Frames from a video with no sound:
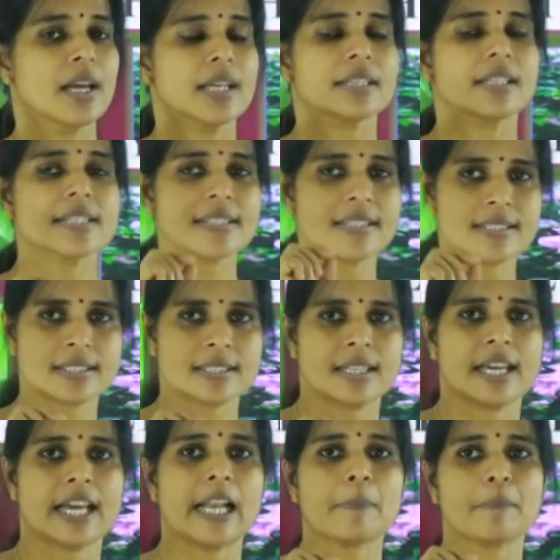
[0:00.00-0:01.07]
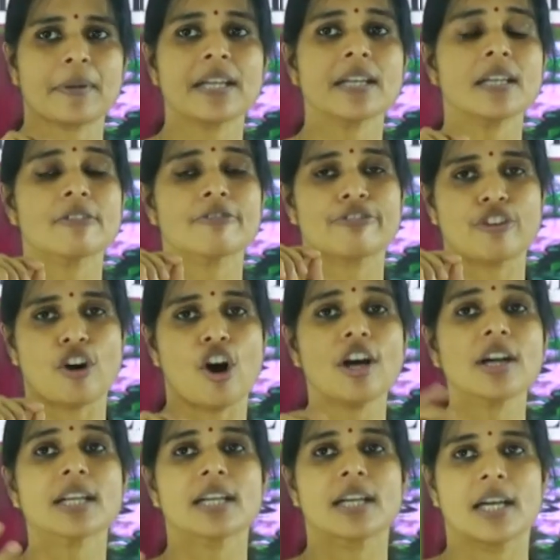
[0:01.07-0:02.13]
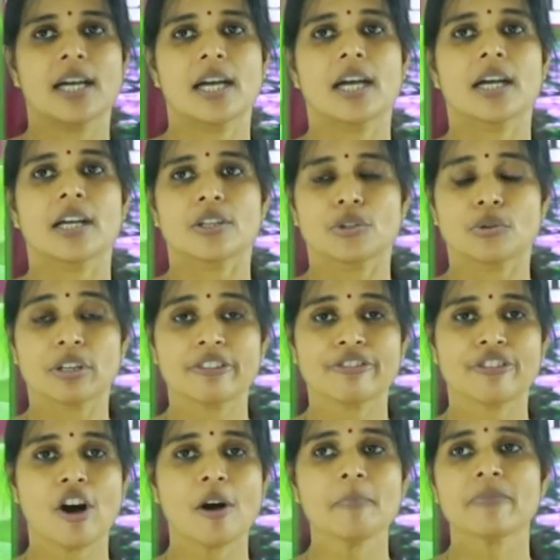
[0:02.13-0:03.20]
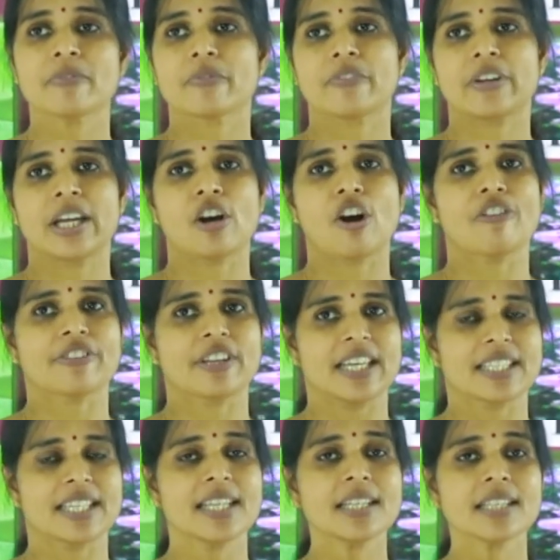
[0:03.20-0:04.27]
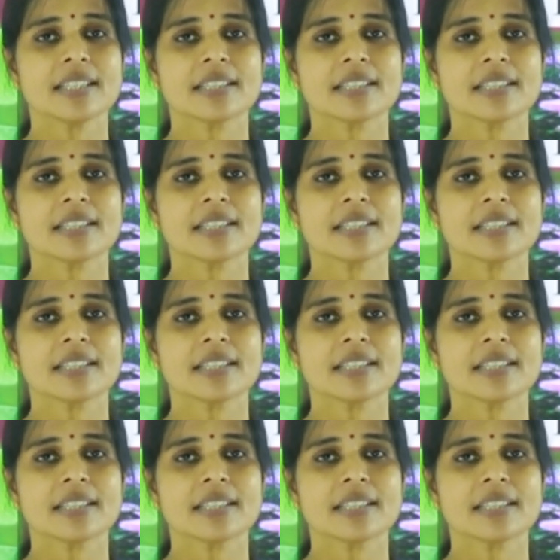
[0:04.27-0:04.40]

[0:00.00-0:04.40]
This is helping for uniform way of getting